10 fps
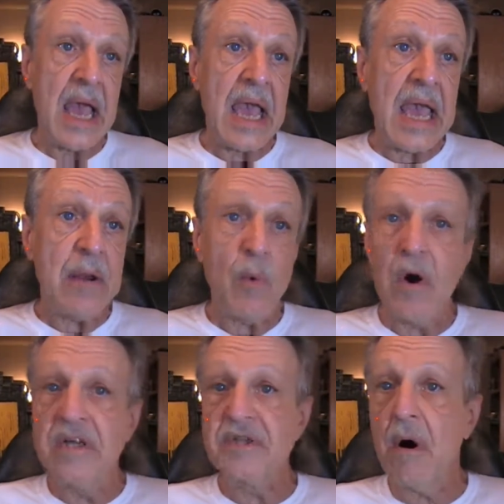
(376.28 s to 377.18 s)
It
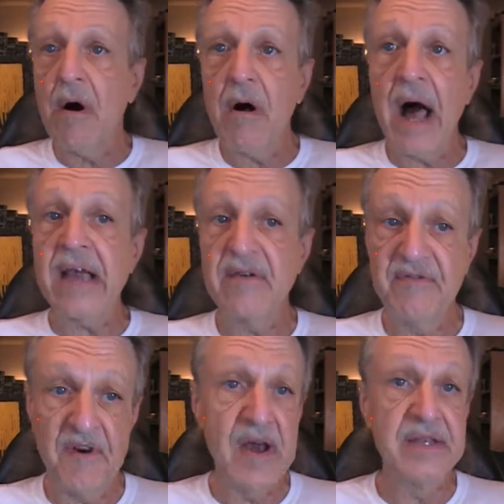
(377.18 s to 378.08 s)
was all I
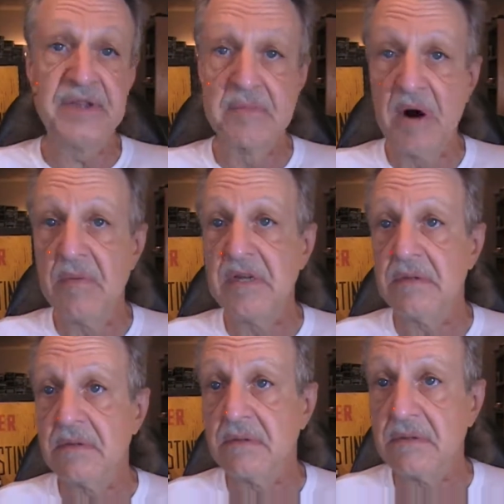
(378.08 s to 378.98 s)
could find at the
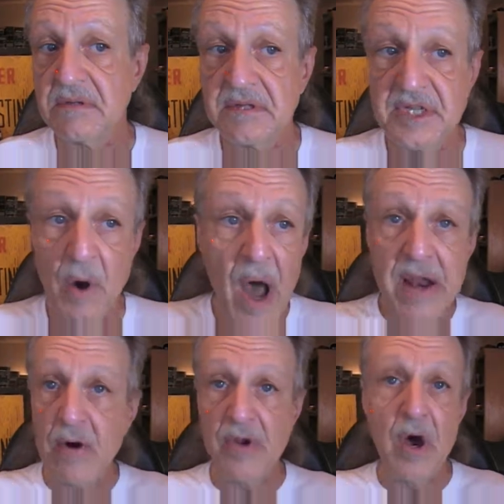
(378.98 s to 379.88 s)
moment, so I
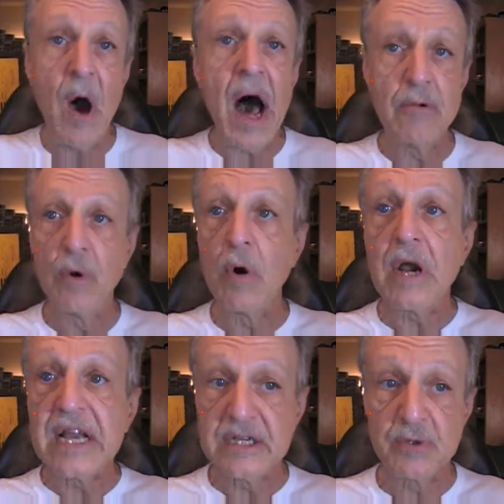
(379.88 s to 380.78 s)
don't know how
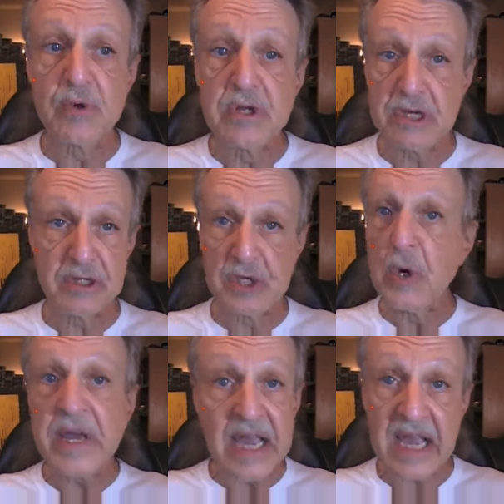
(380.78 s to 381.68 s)
Laura is really
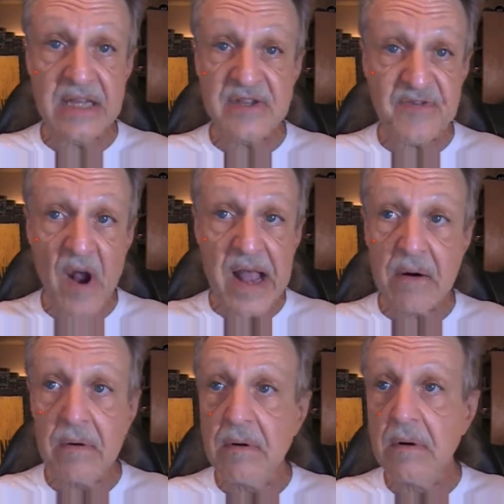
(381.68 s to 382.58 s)
doing against
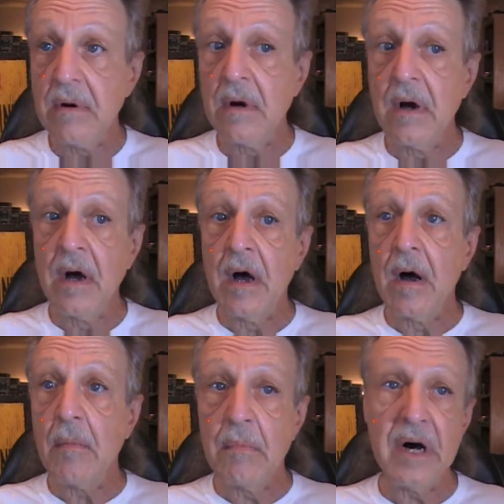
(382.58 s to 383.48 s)
Frankel.
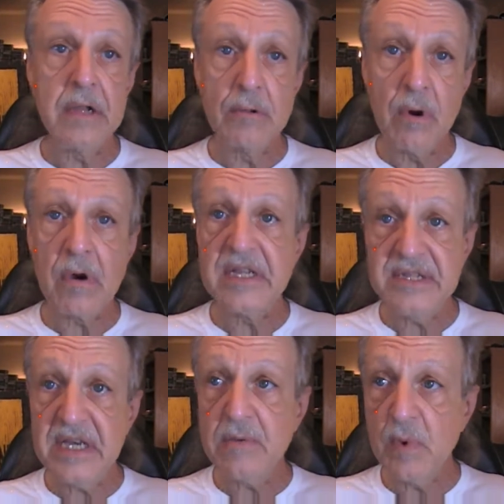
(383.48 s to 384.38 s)
But Laura
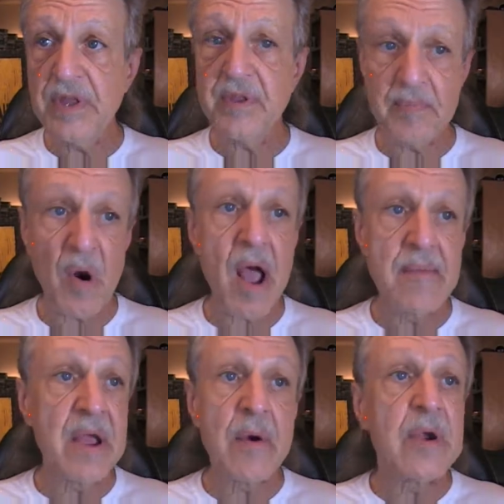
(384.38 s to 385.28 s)
did win the
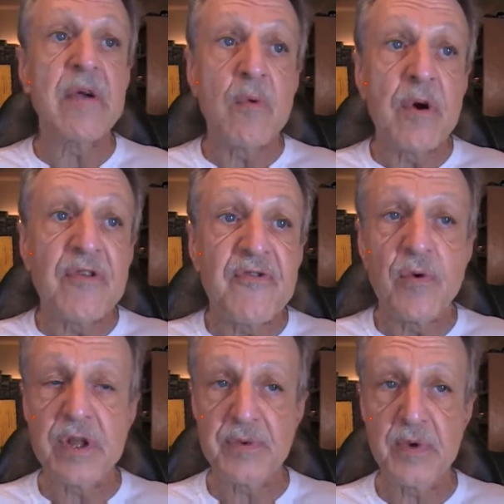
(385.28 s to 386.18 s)
primary with
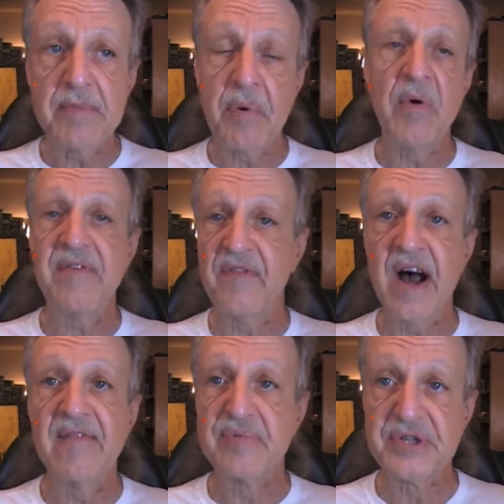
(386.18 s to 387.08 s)

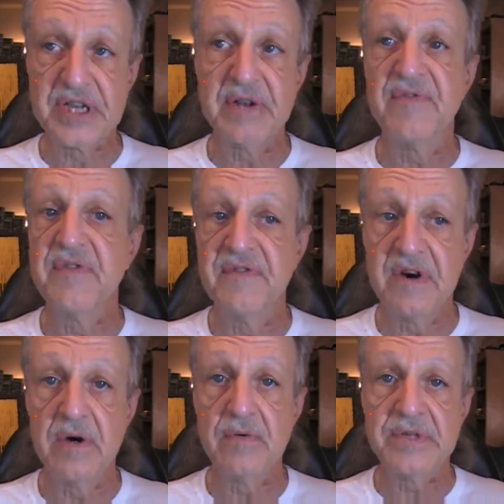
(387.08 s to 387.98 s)
43.5% of the
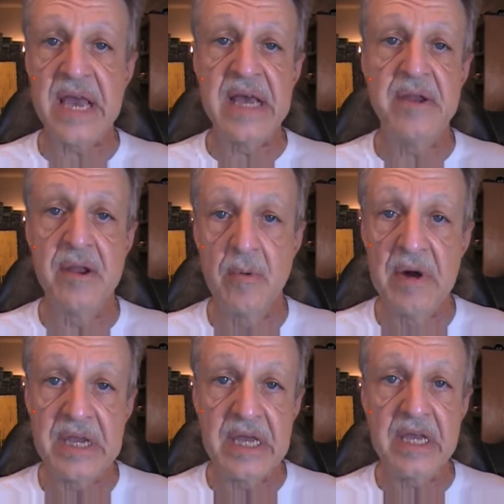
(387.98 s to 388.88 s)
vote, and
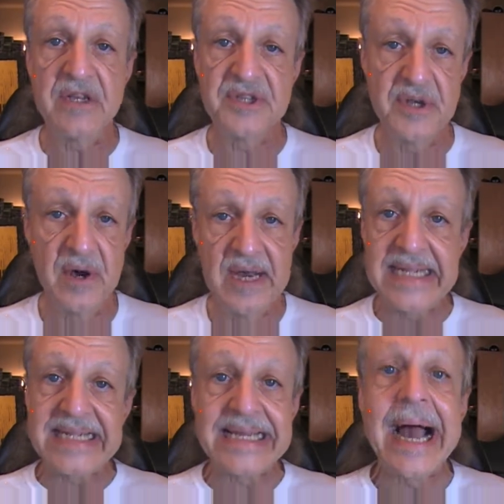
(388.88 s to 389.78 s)
nobody saw
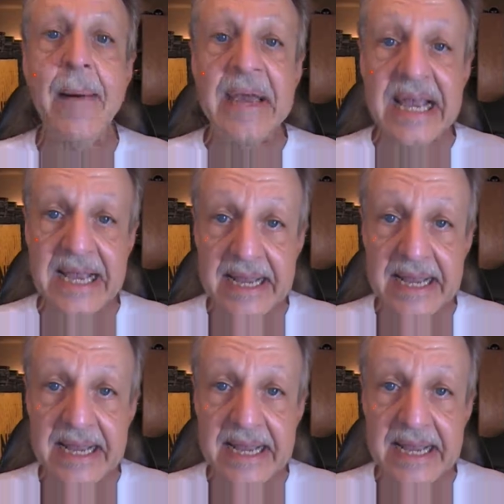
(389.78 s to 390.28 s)
it coming.